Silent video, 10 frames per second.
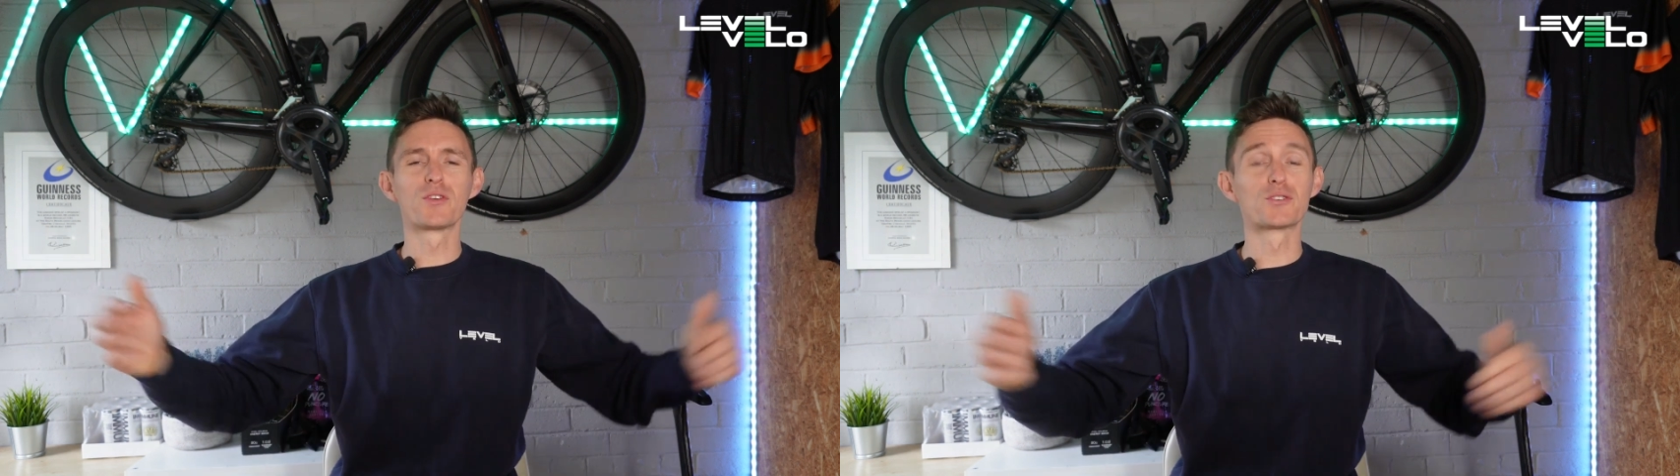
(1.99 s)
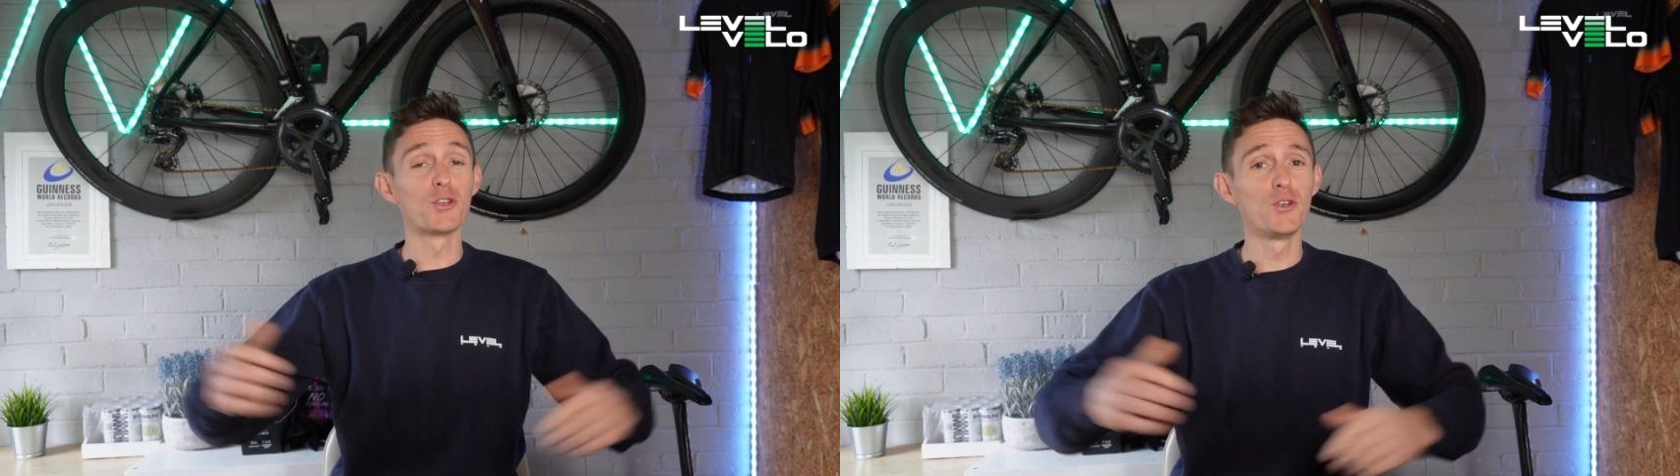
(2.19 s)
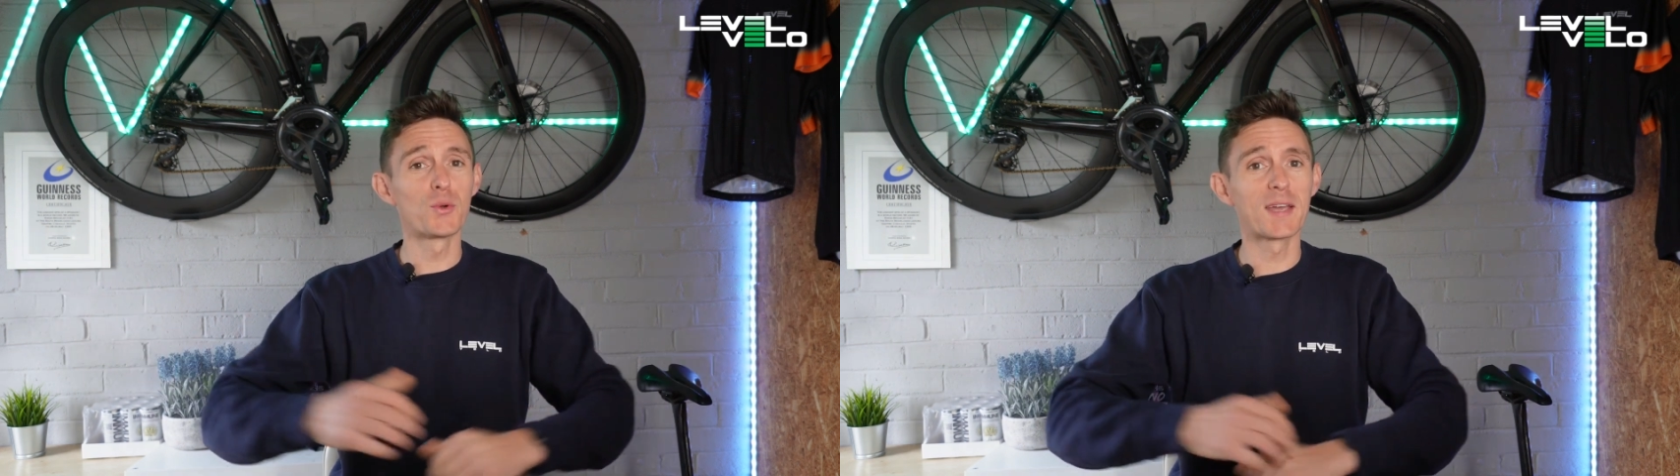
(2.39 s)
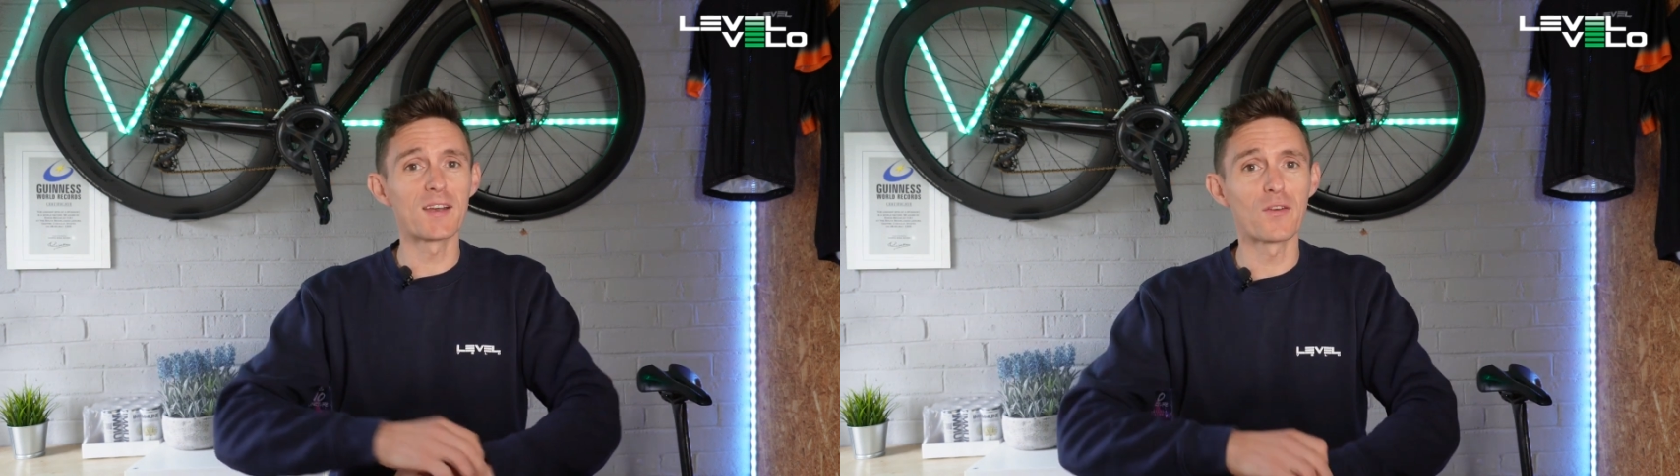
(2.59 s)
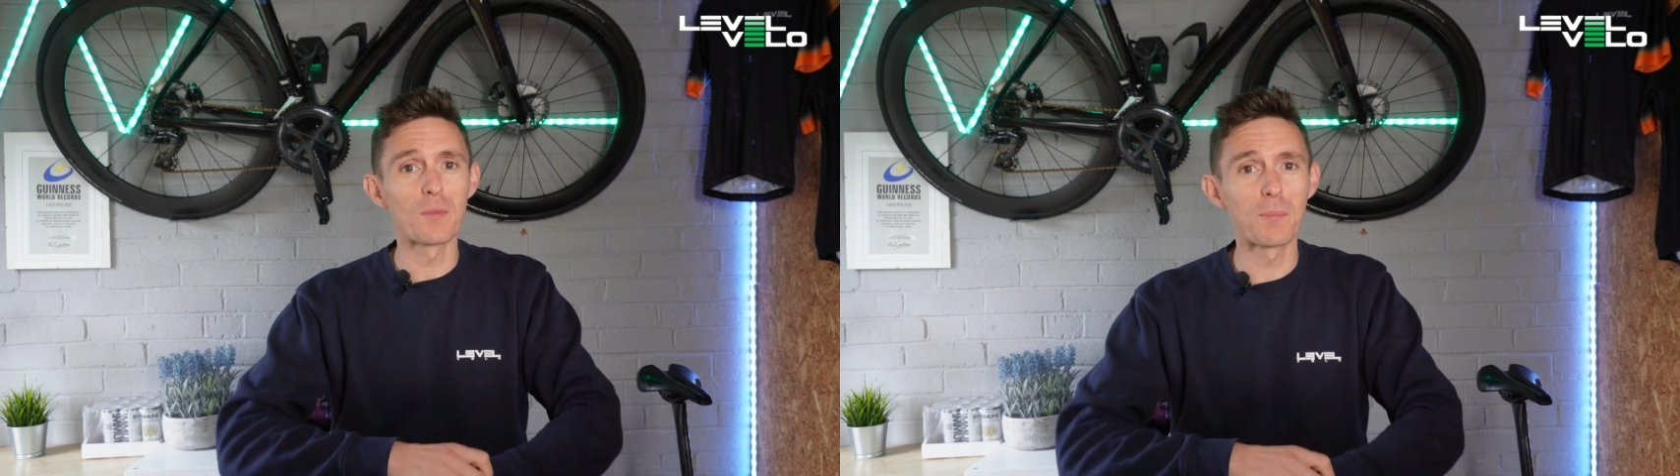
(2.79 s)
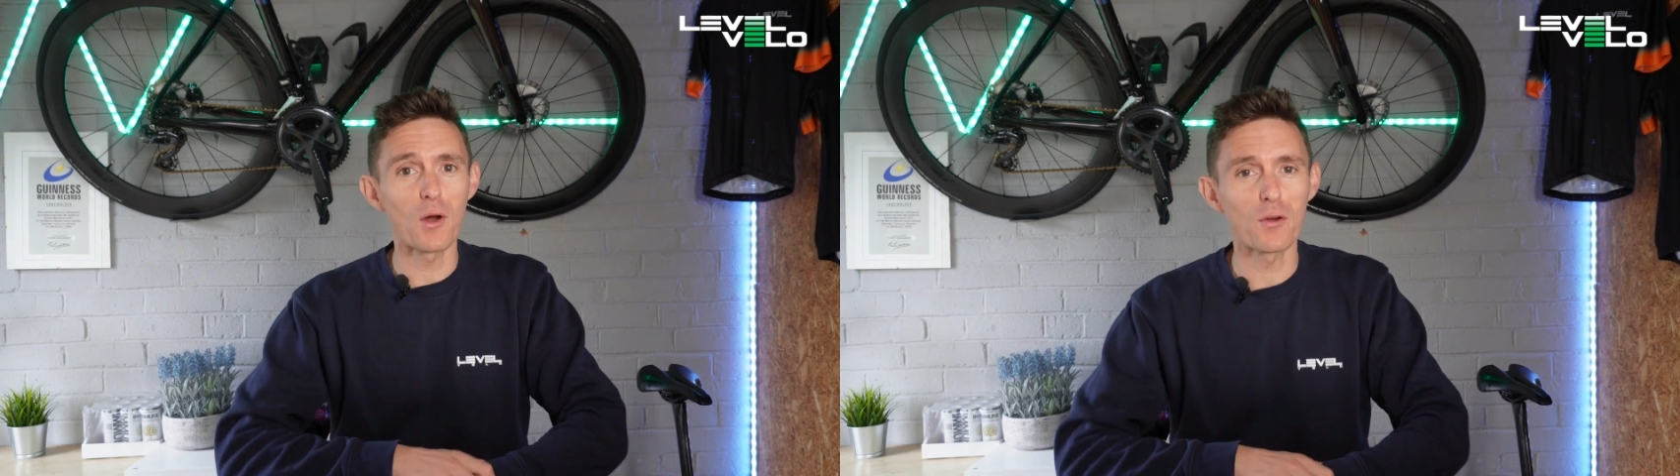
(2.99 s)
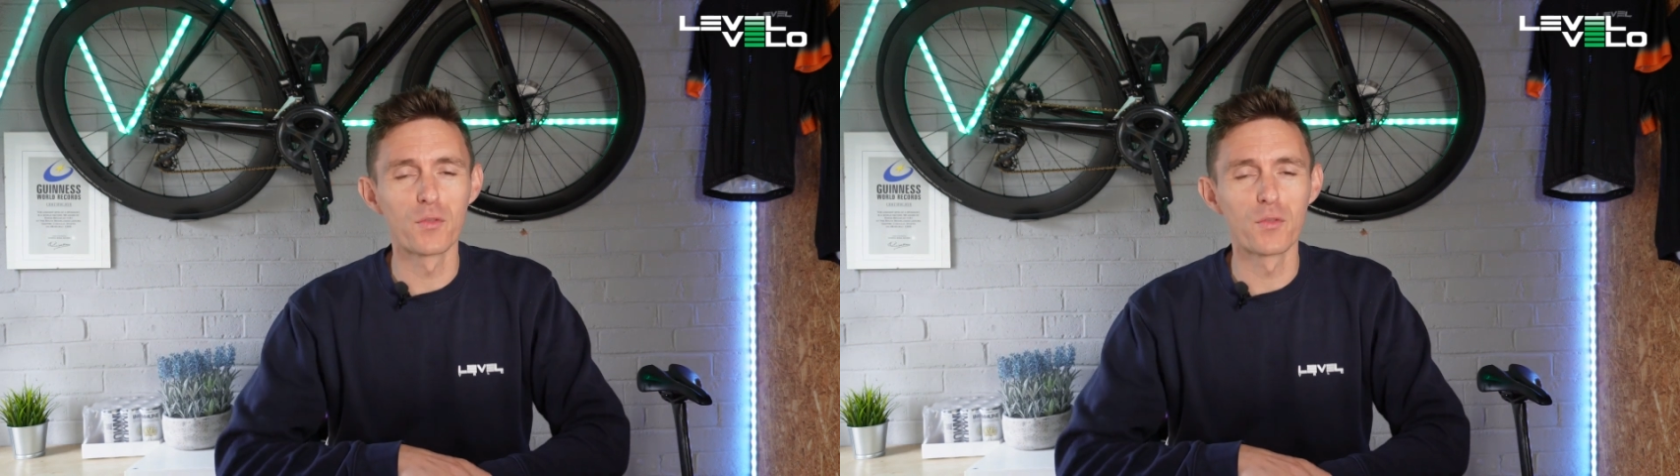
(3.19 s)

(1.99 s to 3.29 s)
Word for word: There's a new kid on the block,